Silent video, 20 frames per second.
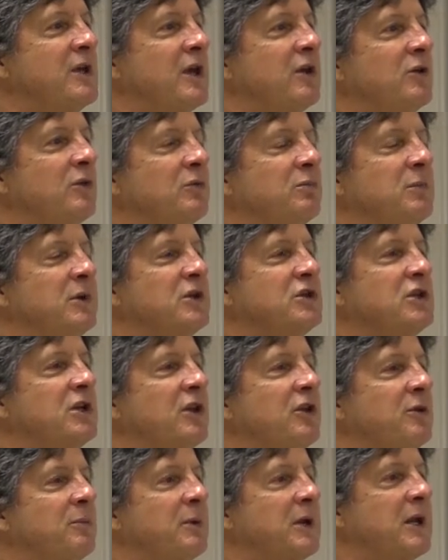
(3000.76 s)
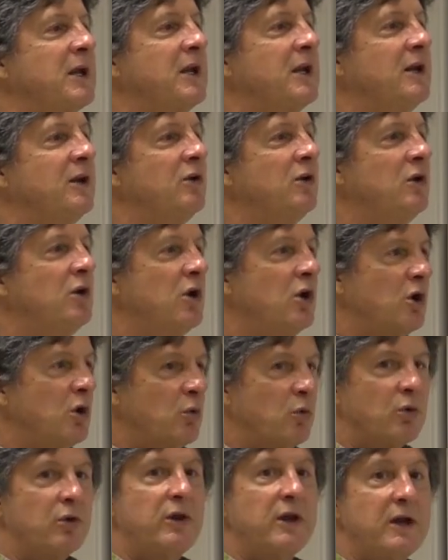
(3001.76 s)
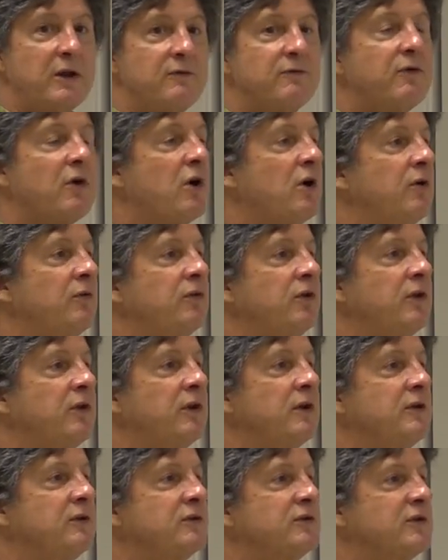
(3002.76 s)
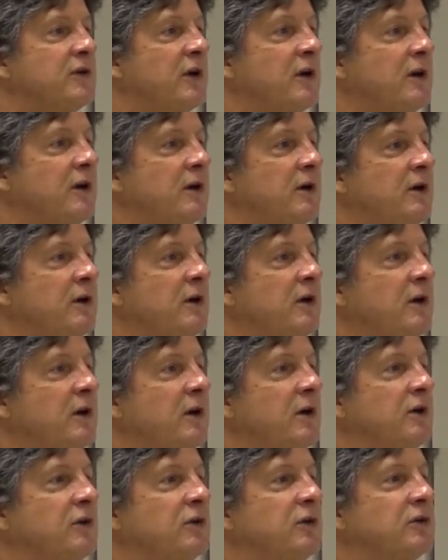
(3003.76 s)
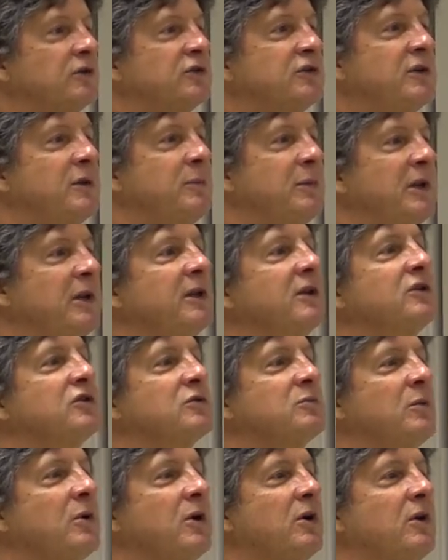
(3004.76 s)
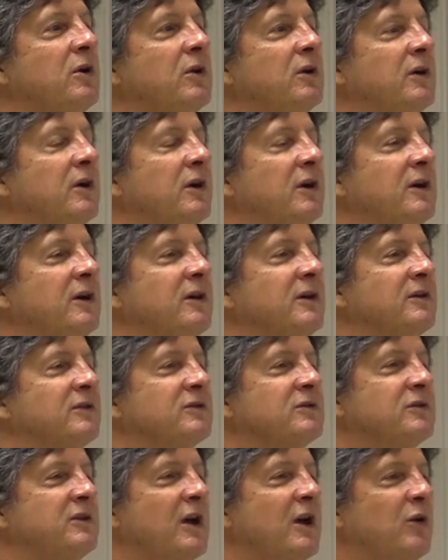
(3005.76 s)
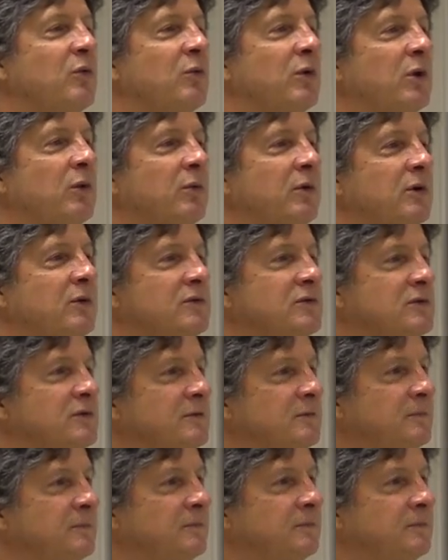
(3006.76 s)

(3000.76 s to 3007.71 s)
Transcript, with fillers: that you mentioned at the beginning, were they involved in these uh, seemingly small uh, town railroads?